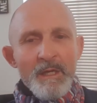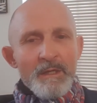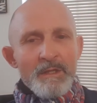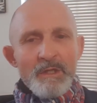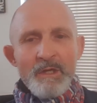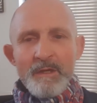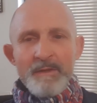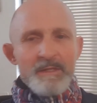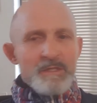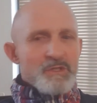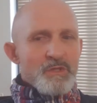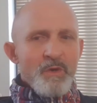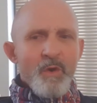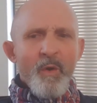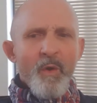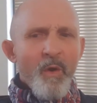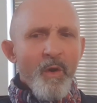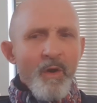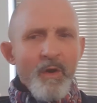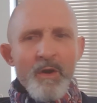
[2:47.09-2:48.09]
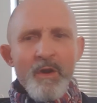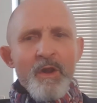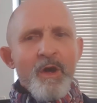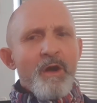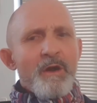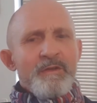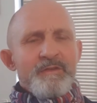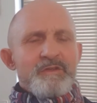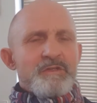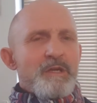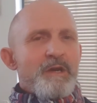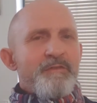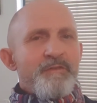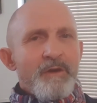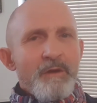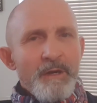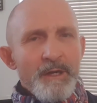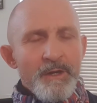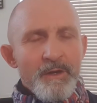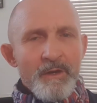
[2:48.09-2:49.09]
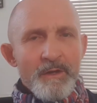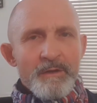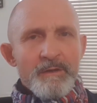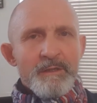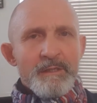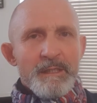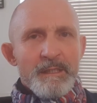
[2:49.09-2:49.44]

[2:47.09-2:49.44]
you know, there's all a lot of stuff going on.